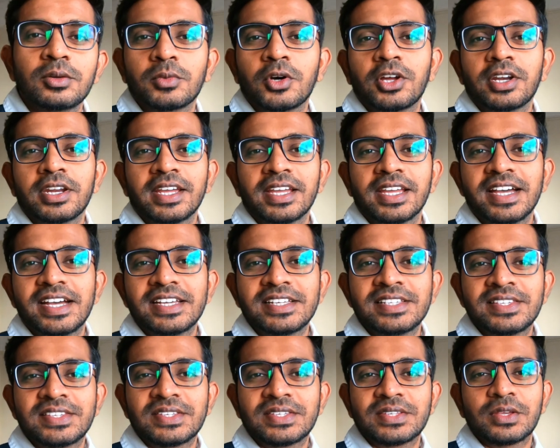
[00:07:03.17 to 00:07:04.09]
Good morning,
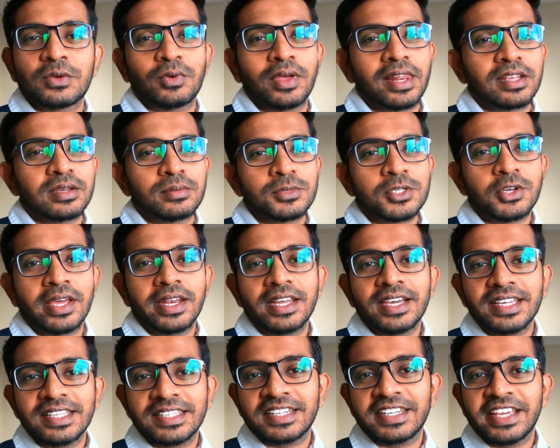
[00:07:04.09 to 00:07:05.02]
guys. Welcome to
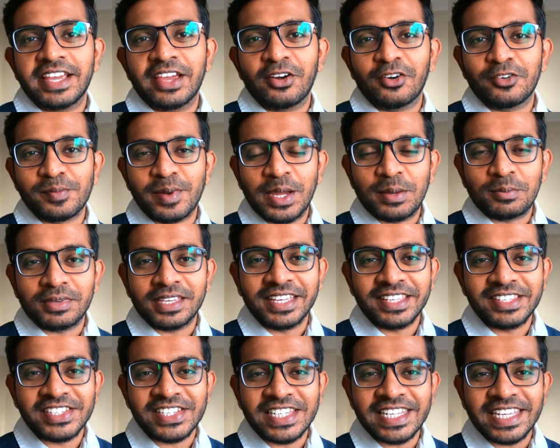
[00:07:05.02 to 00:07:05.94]
another day of my
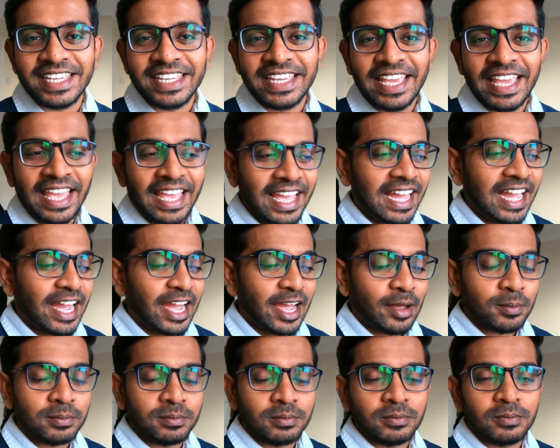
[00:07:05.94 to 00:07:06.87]
PhD.
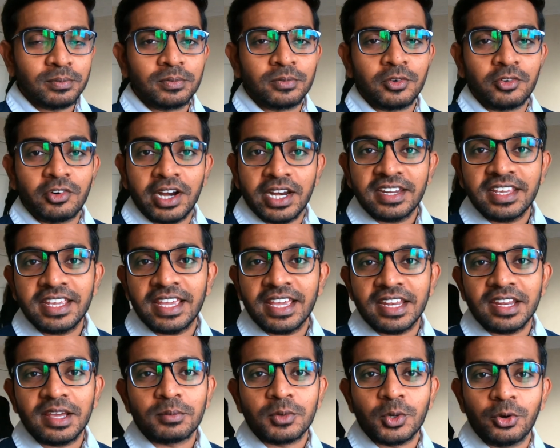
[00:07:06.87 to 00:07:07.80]
I'm
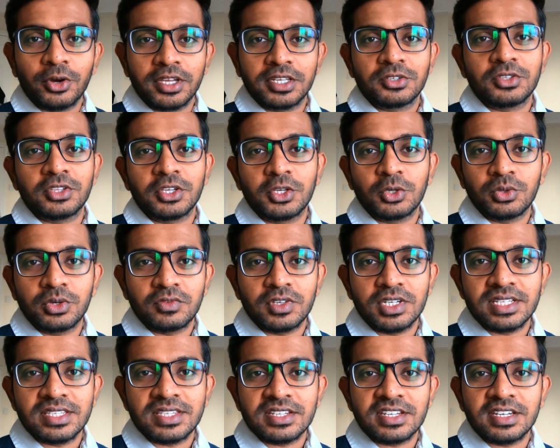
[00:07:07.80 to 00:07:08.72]
ready and I'm going to the
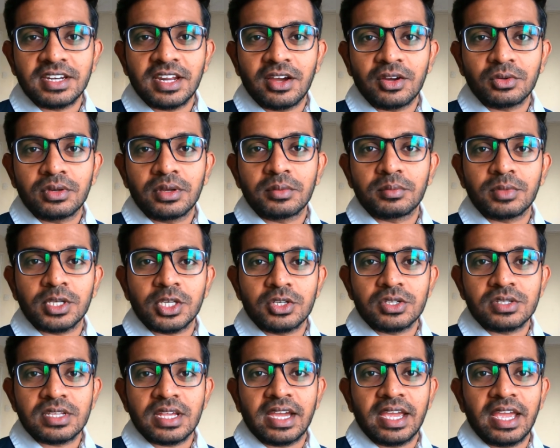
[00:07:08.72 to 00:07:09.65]
university now
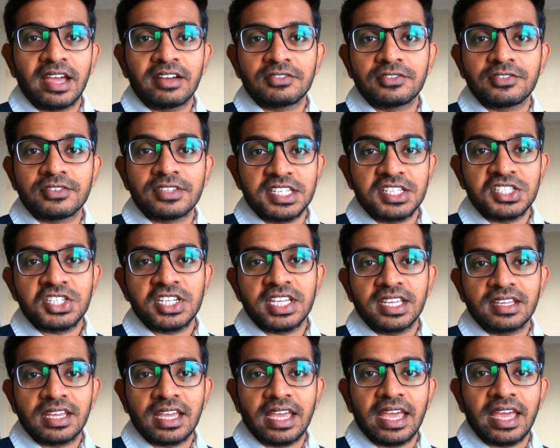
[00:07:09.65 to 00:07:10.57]
because I have
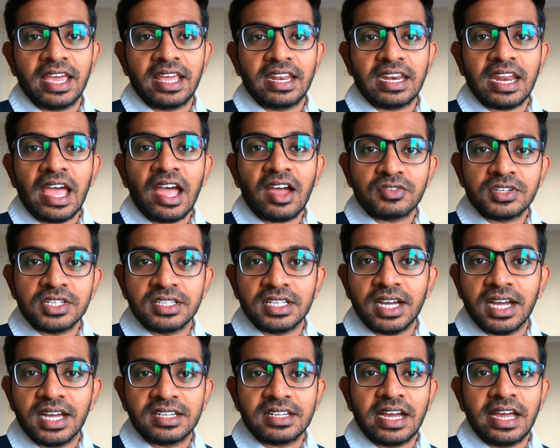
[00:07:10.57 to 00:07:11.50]
teaching, and after
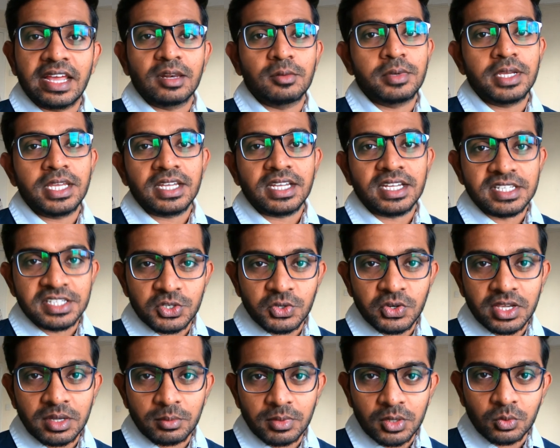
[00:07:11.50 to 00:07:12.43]
that I'll be
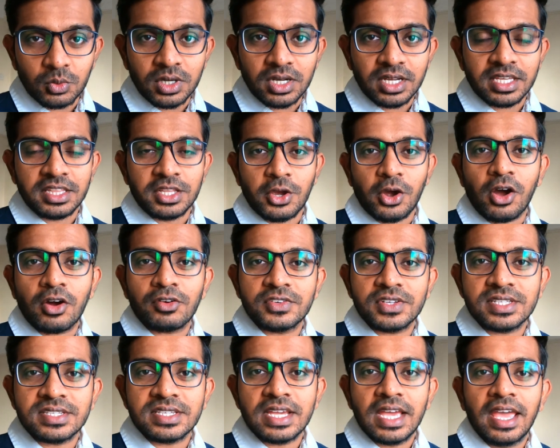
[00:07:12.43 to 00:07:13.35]
continuing my work in the
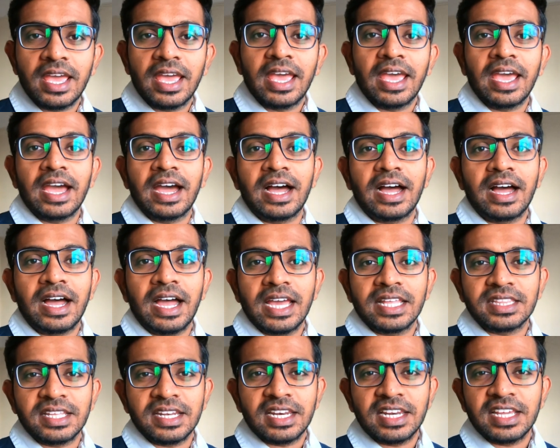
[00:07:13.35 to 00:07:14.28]
office.
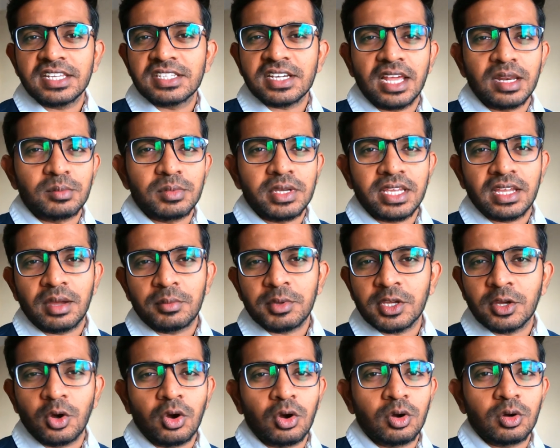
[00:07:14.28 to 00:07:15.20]
And then later I'll be
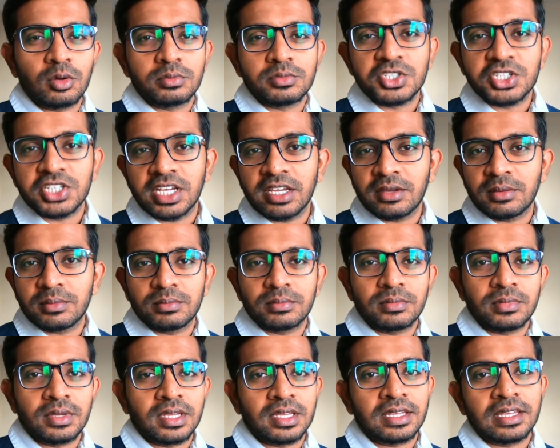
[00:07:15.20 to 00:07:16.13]
coming home,
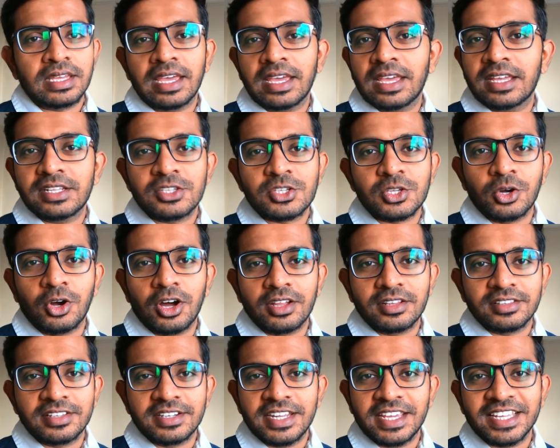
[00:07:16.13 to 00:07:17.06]
gym, and so
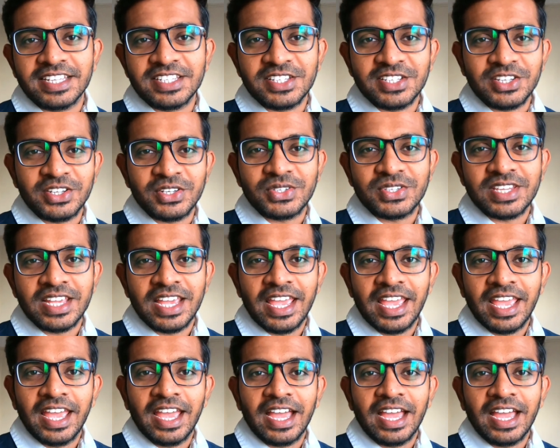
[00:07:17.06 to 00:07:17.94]
on. The day continues.